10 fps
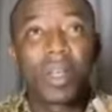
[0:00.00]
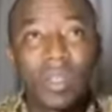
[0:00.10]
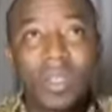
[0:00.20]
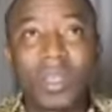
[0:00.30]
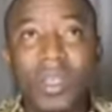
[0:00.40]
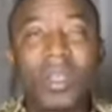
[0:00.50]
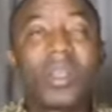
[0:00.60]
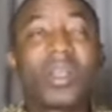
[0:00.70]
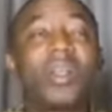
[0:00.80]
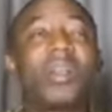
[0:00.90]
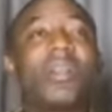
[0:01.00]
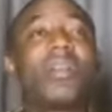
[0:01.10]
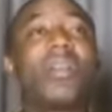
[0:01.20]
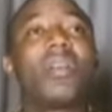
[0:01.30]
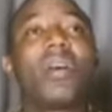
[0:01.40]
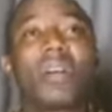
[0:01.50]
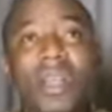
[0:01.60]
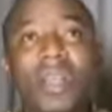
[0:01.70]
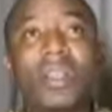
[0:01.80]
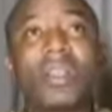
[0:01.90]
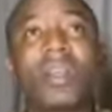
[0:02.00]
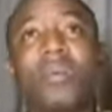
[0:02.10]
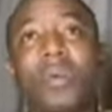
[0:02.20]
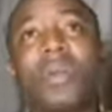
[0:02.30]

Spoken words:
healthcare. You know, our healthcare